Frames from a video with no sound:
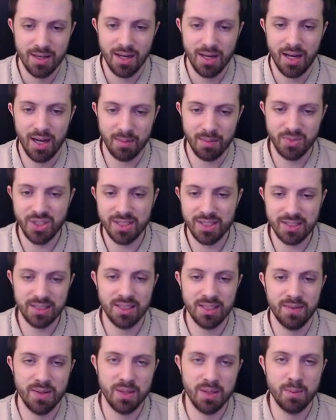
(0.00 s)
just to
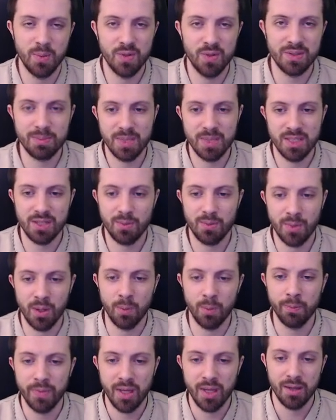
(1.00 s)
give you the move speed to
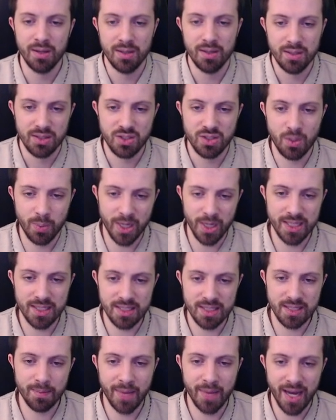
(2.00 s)
roam. So
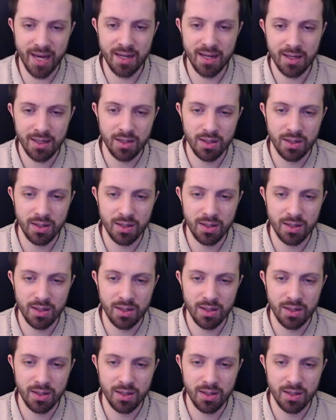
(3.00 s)
Presence of Mind,